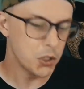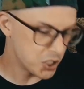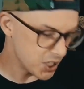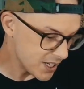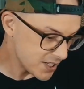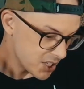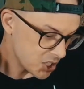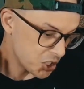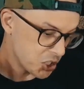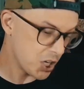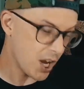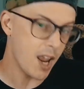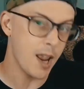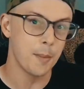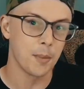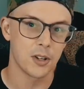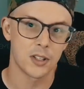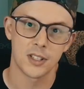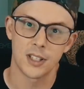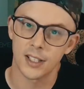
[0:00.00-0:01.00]
is a
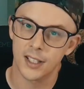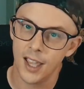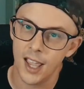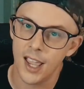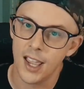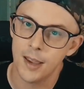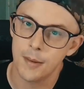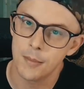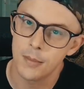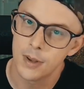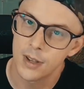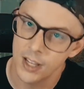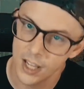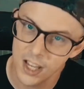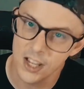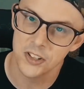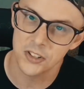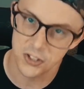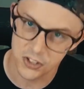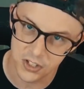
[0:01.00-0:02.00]
shame because the game
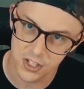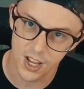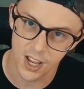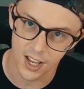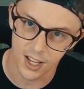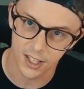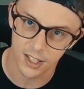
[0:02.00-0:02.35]
is sick.